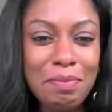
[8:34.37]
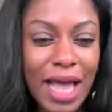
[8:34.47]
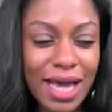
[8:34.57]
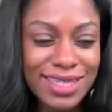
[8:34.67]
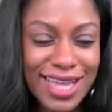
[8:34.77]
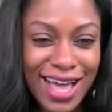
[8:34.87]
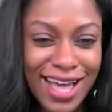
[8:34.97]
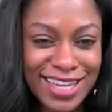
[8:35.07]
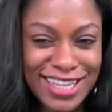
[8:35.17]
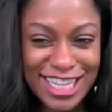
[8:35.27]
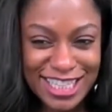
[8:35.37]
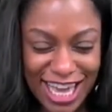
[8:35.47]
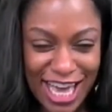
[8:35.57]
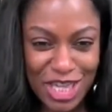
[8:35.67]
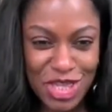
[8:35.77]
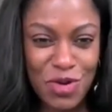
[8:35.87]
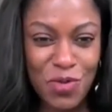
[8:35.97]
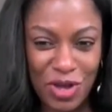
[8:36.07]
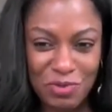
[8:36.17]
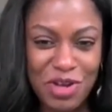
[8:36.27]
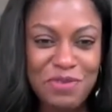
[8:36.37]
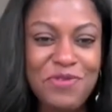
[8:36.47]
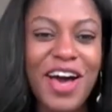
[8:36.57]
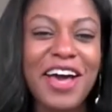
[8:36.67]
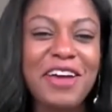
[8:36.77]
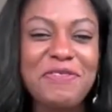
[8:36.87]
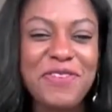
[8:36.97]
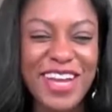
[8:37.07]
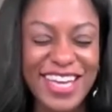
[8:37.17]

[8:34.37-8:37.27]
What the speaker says: Block 9-115.